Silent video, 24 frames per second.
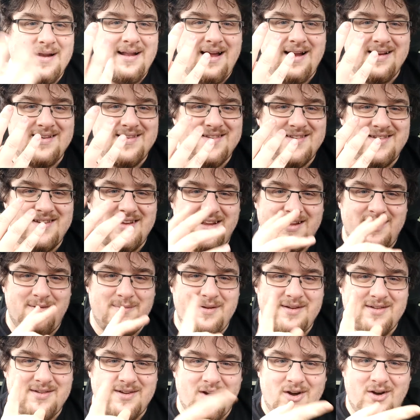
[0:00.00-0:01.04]
I like to tailor
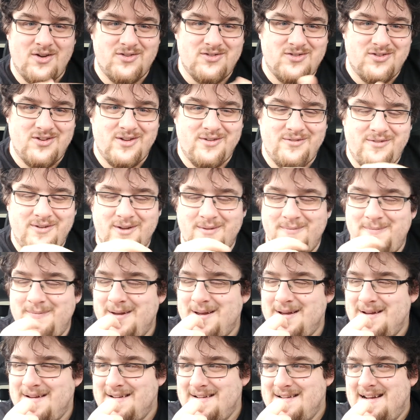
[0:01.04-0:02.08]
my scores to the film,
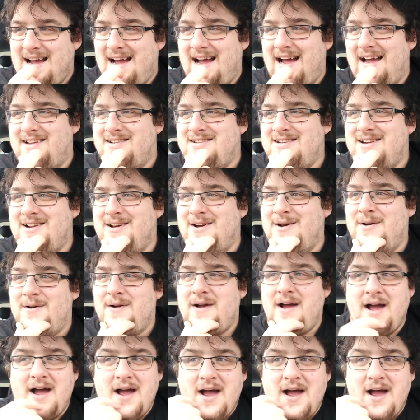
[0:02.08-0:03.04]
as you know.